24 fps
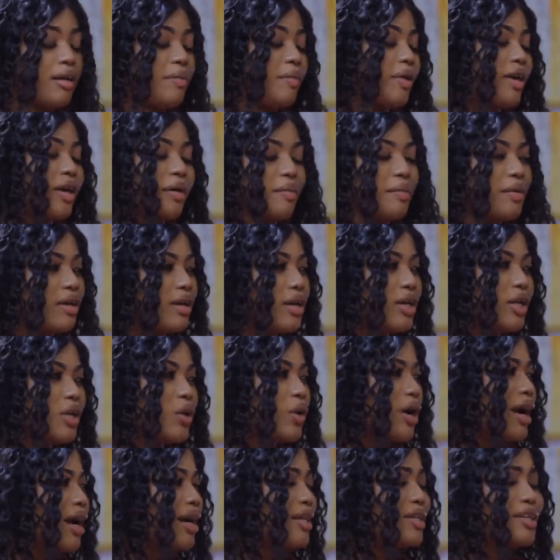Babe, you
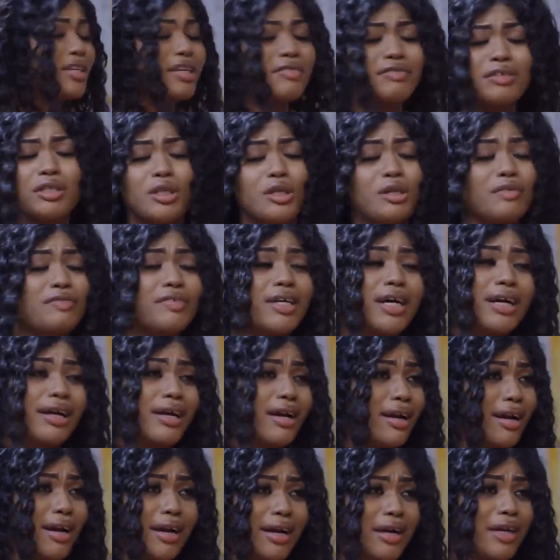know, I don't even love that
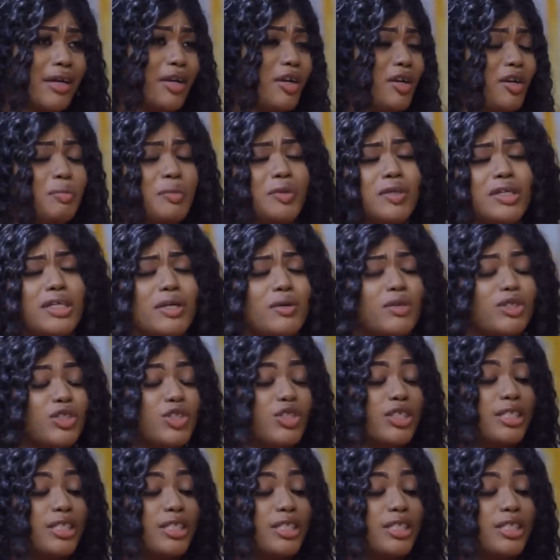guy. Come on, I was